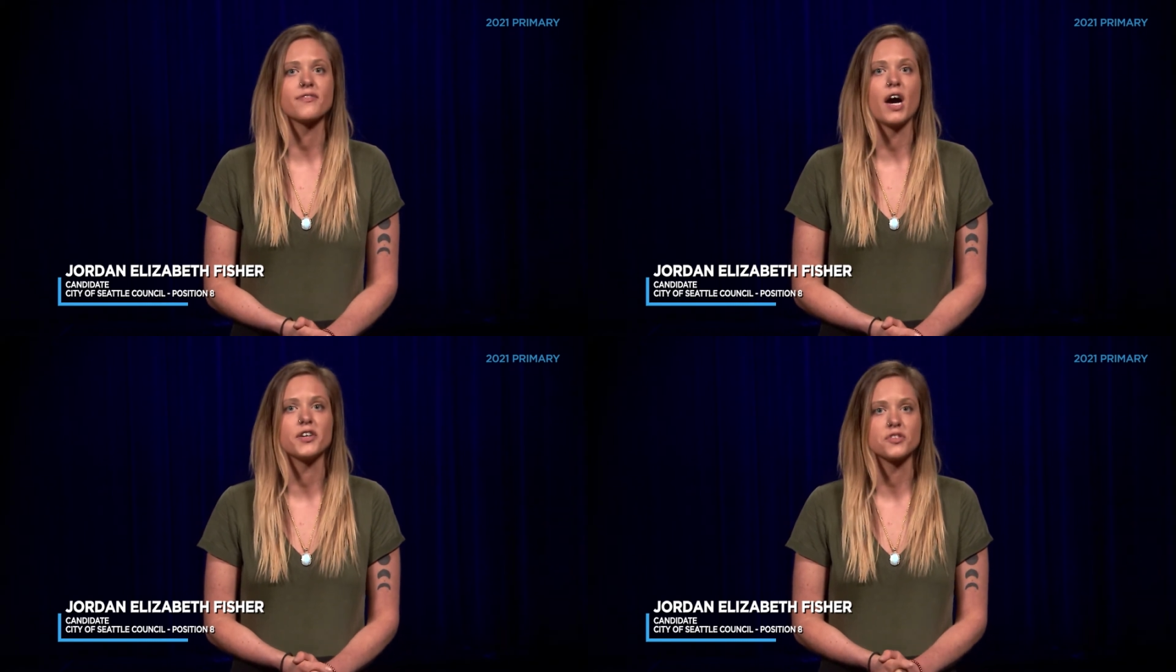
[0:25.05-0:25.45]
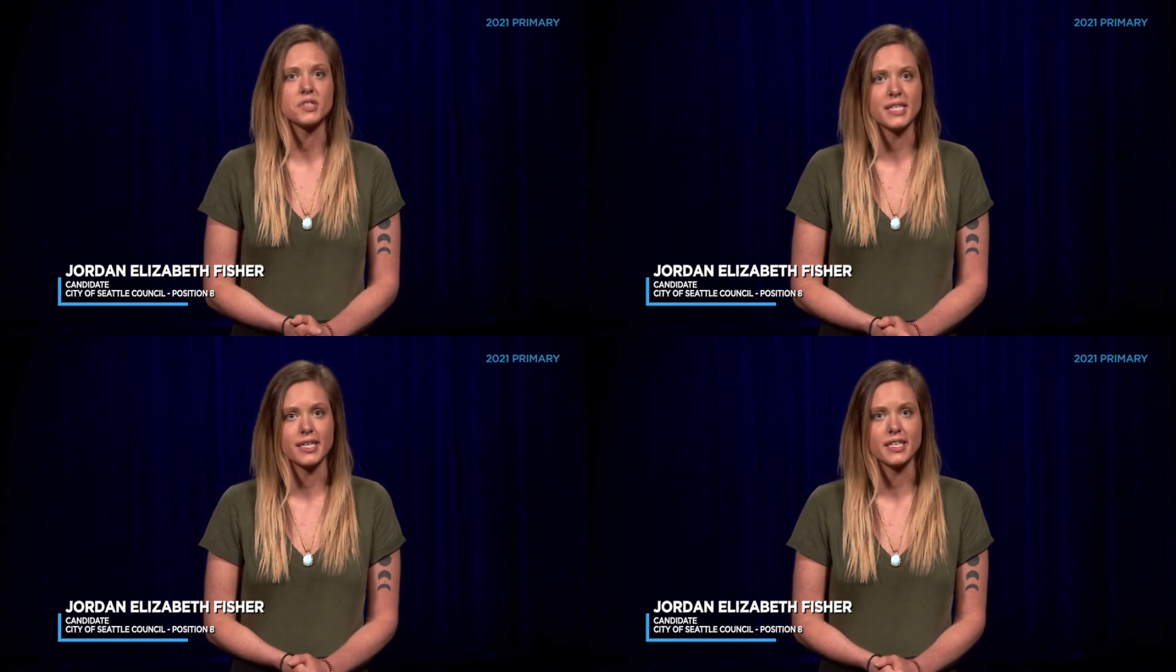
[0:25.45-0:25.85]

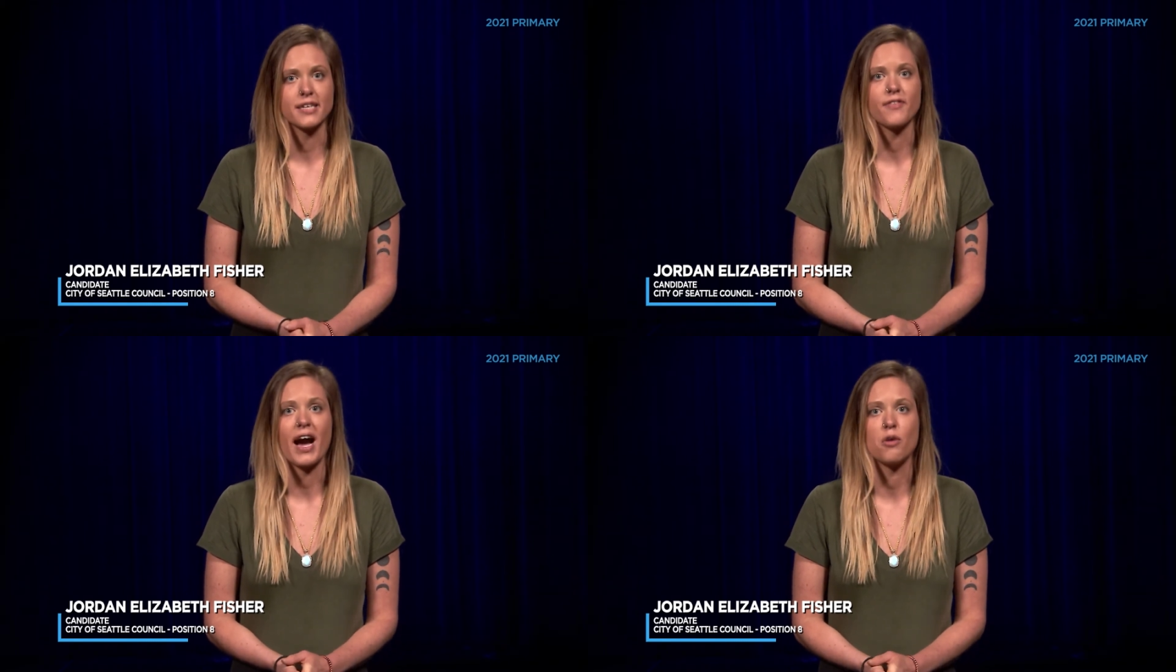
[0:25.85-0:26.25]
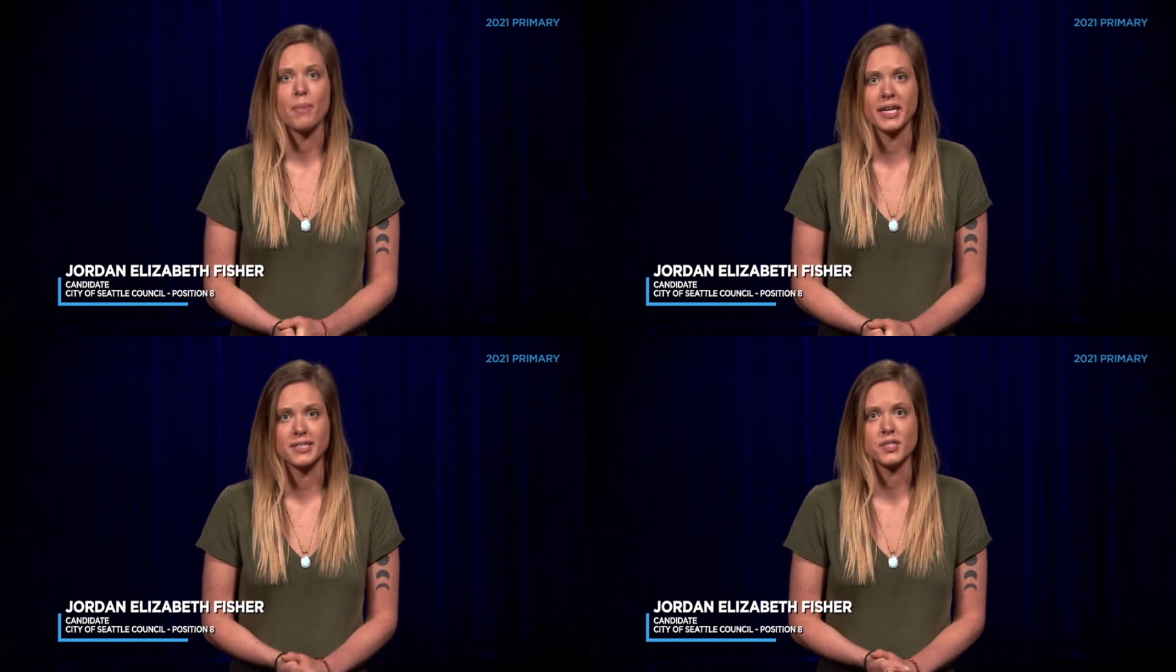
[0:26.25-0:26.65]
understanding of how
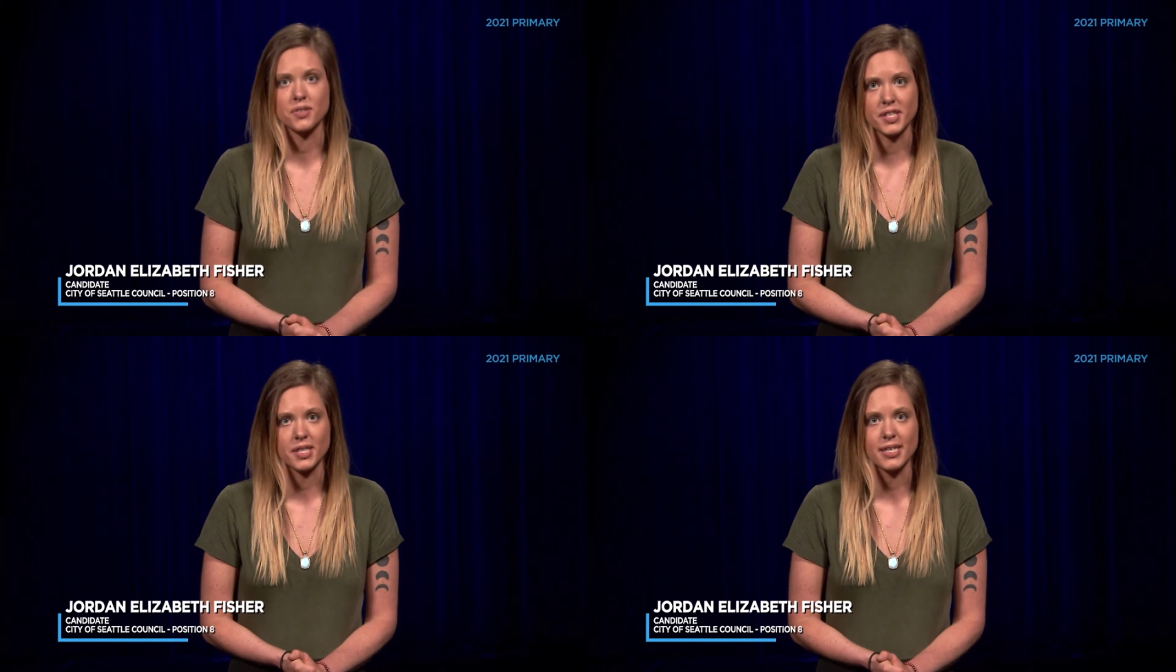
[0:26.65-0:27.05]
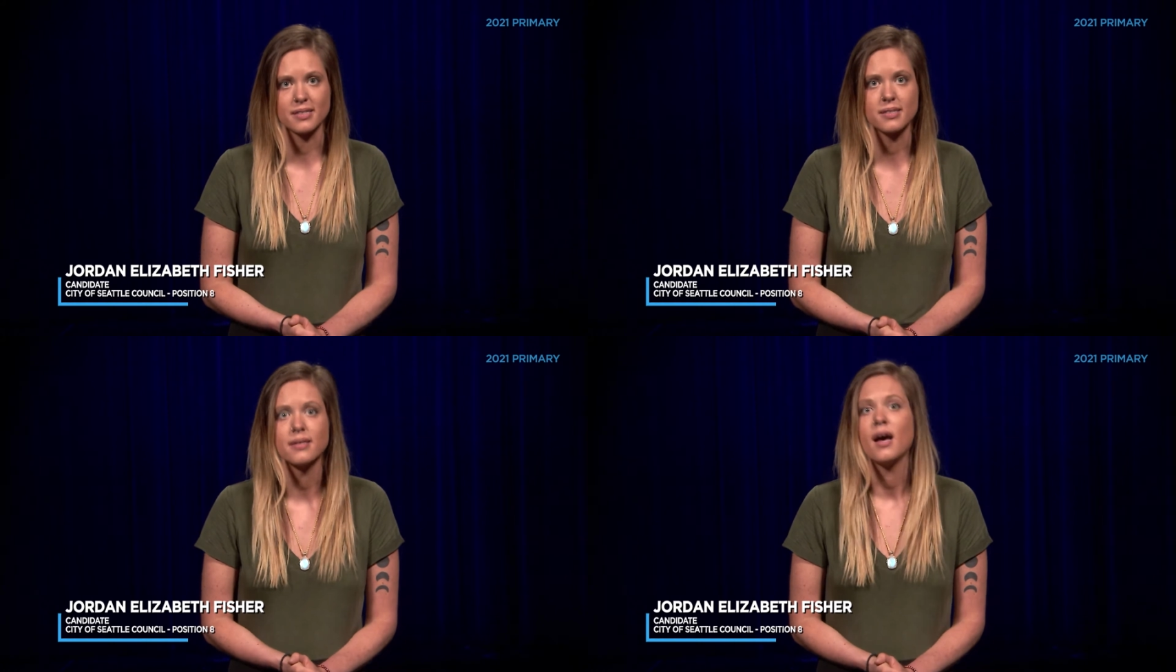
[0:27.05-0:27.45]
money circulates,